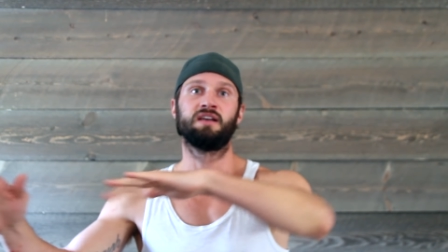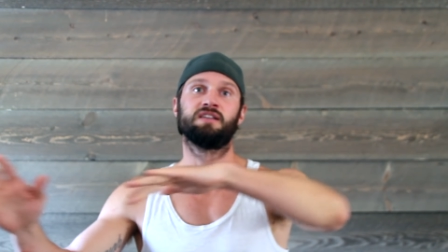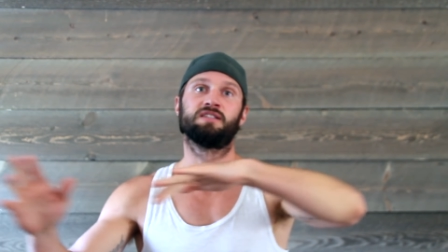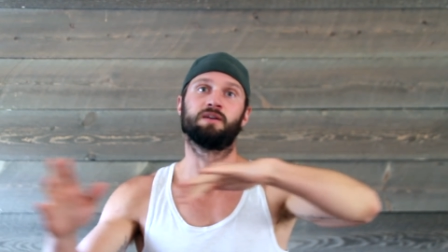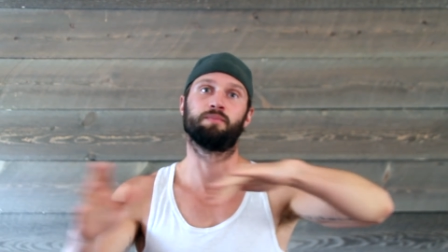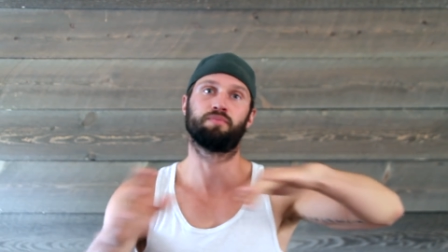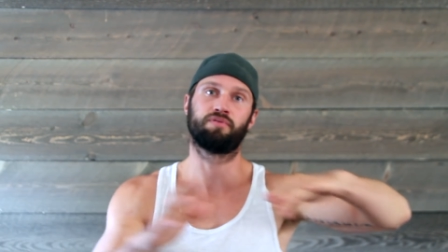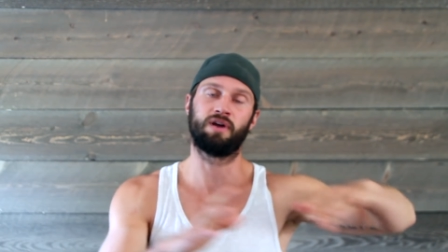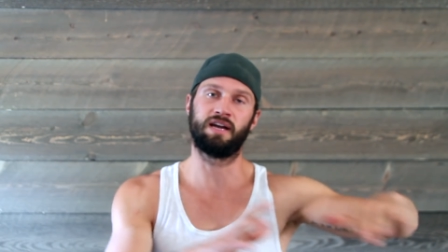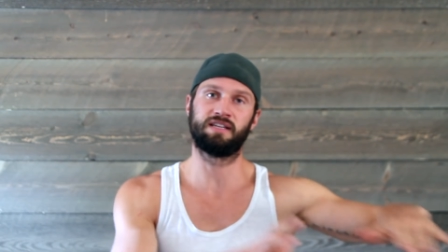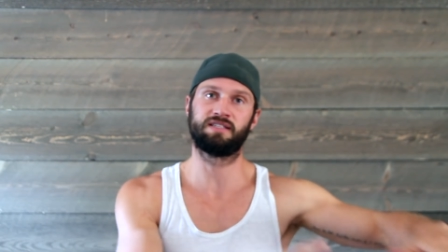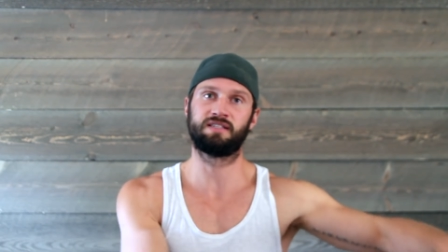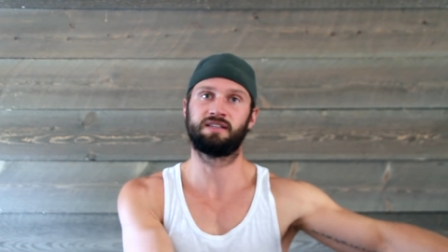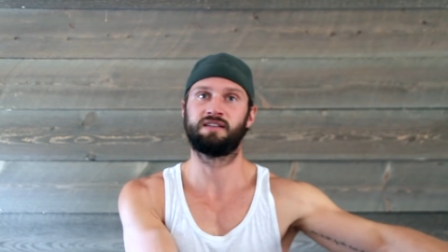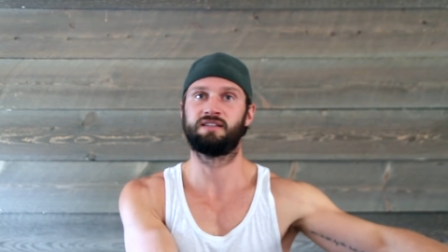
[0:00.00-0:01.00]

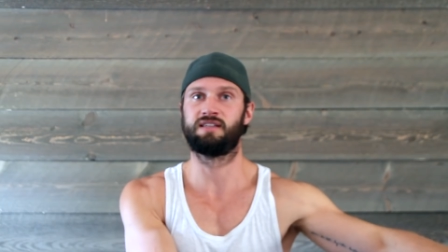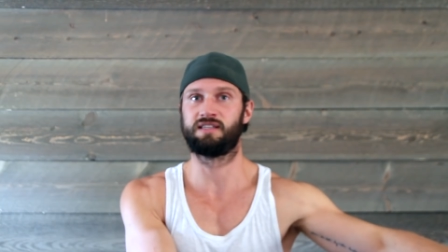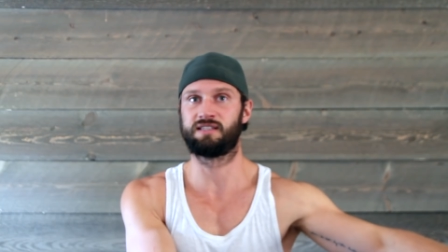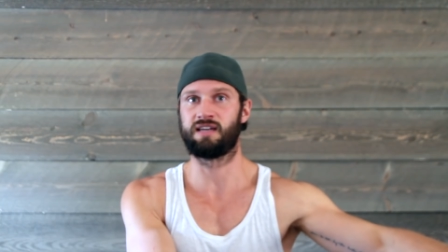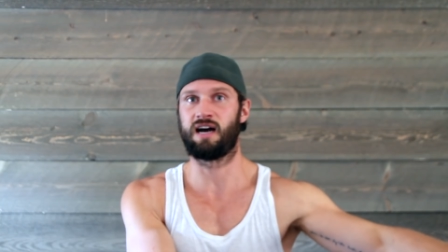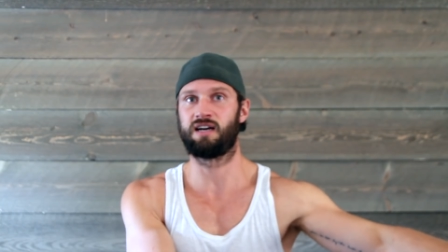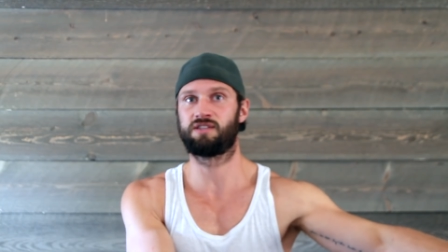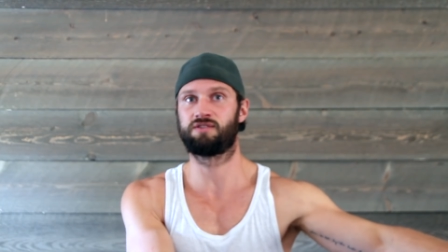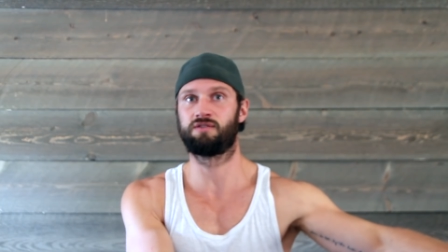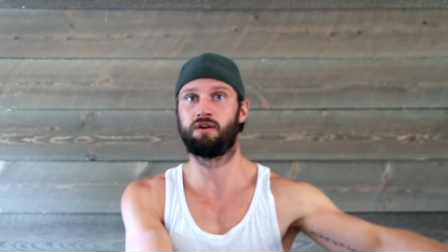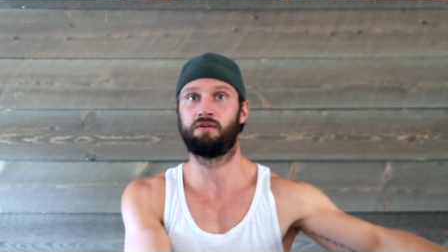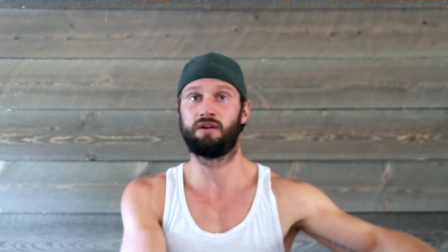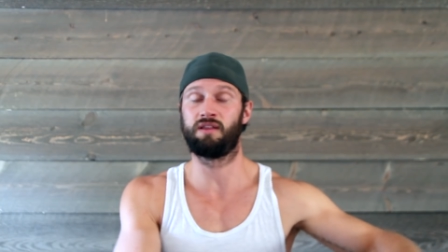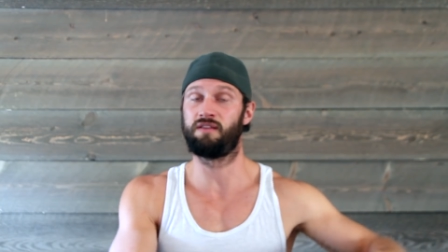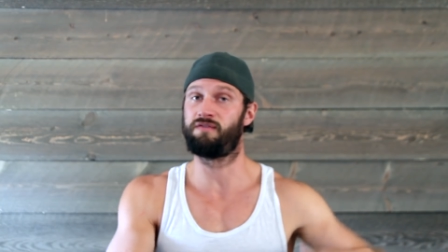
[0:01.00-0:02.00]
suppress
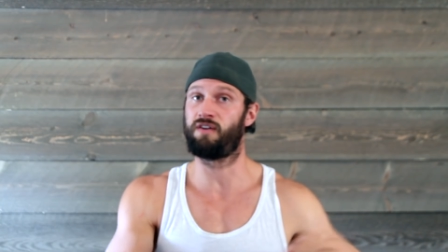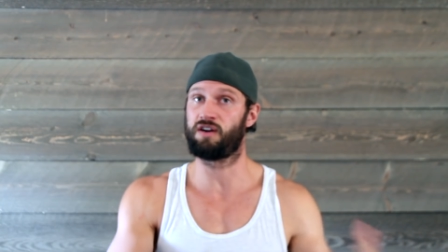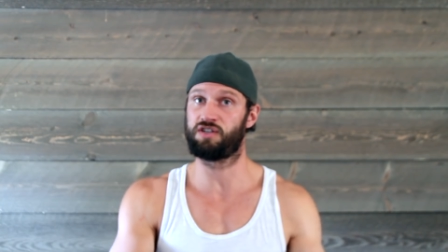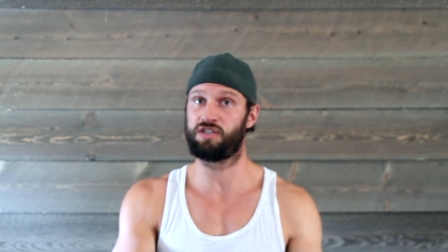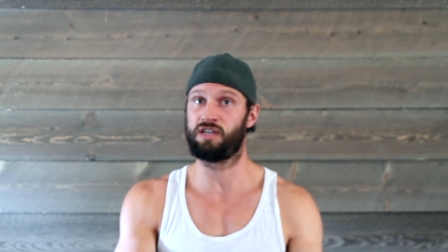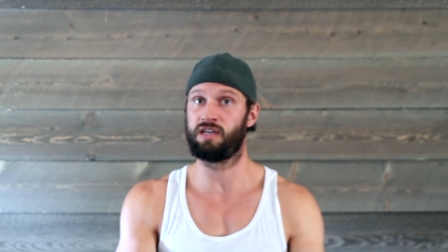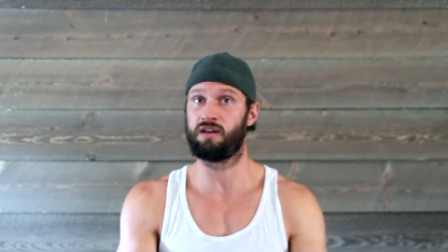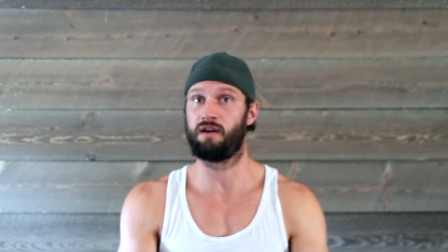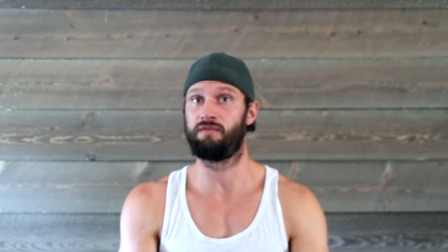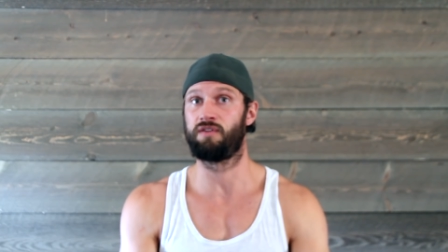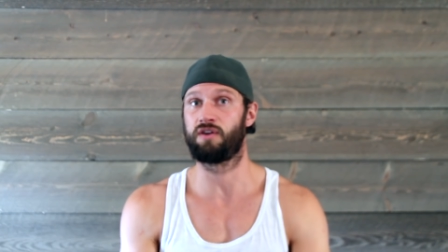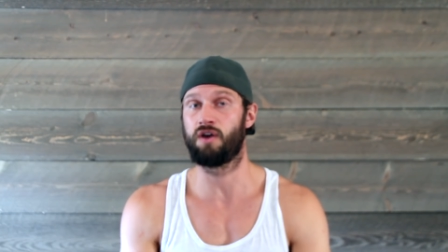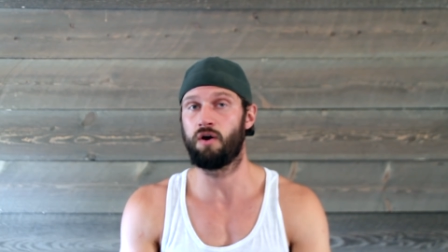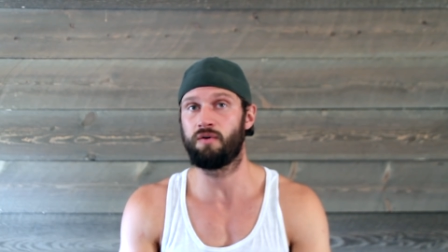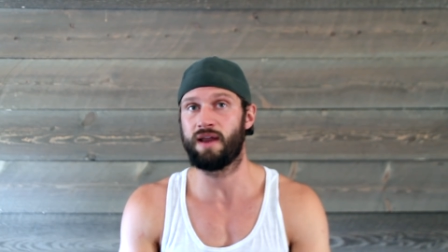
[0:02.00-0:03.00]
testosterone and the functioning of the
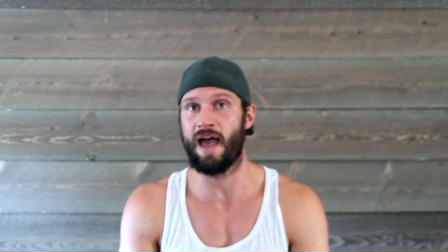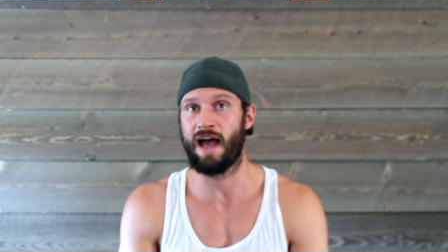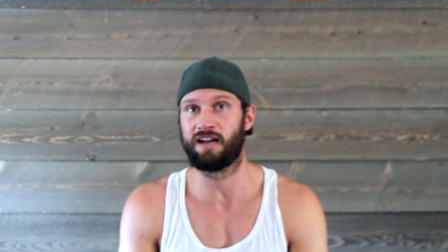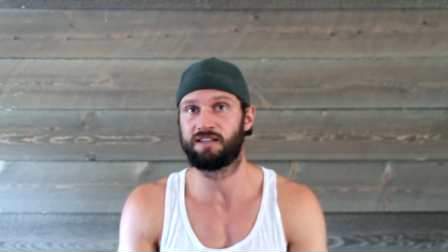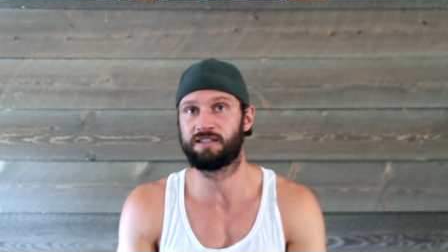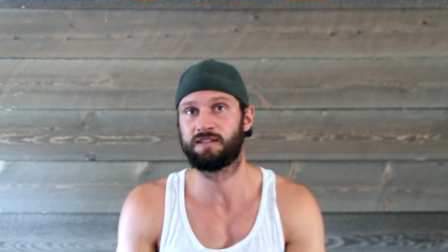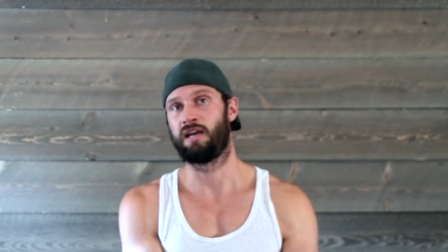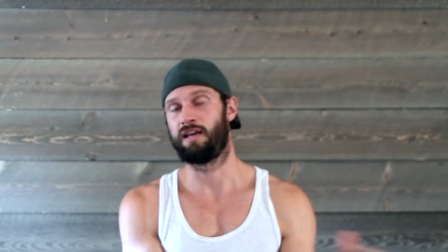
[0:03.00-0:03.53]
gonads.